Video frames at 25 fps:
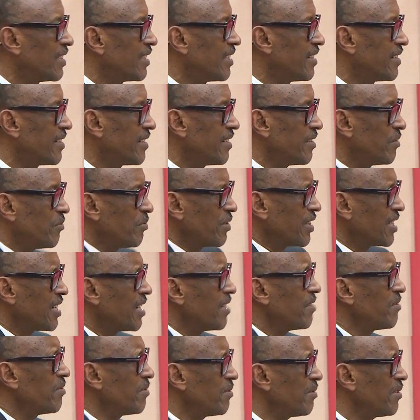I said, we
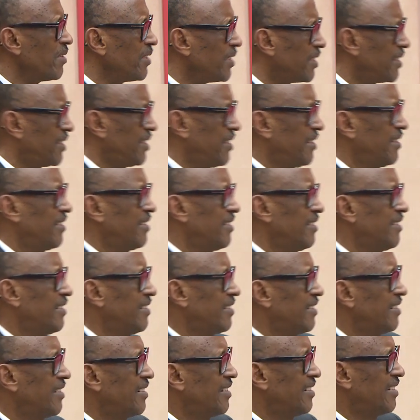can do it.
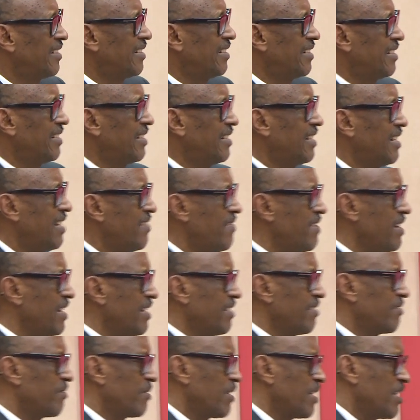And
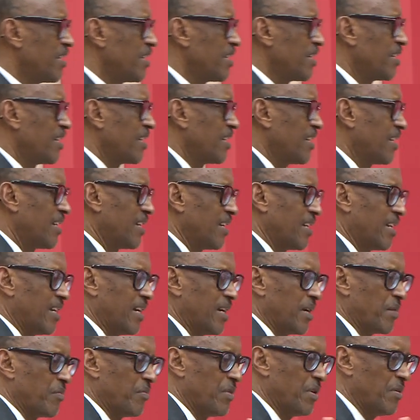there are,
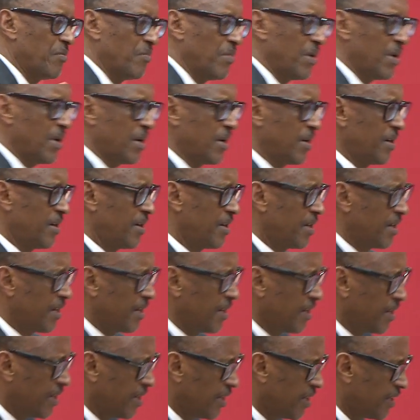I remember
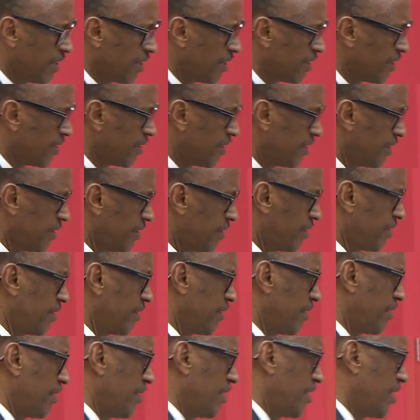
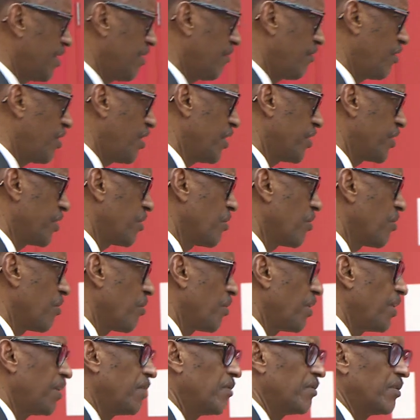several years ago
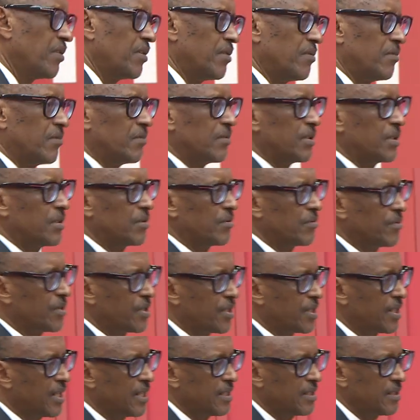when we
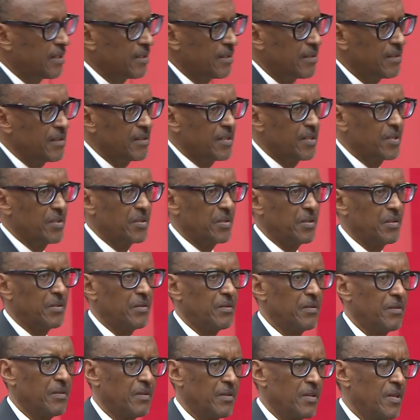started this
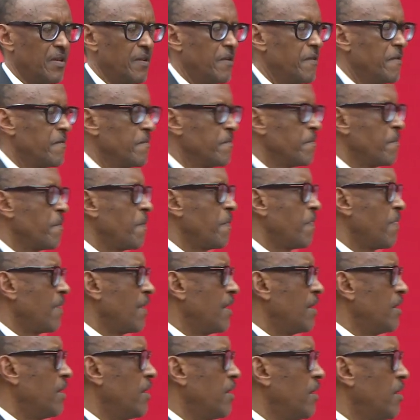
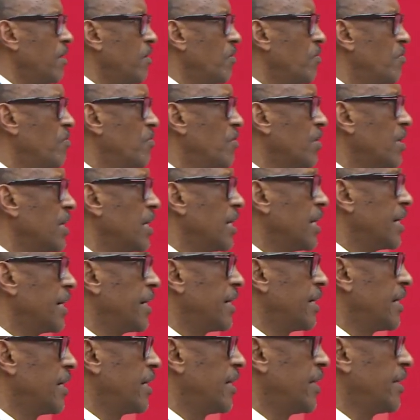
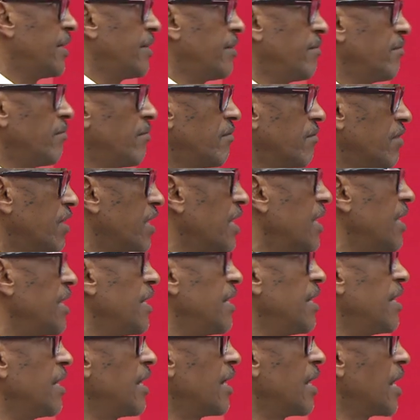Umuganda and
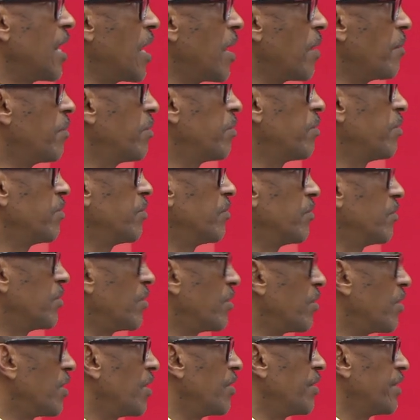cleaning up, you
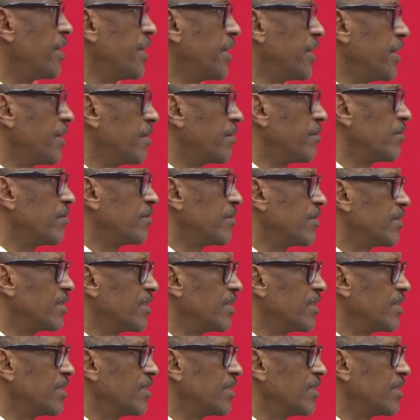know,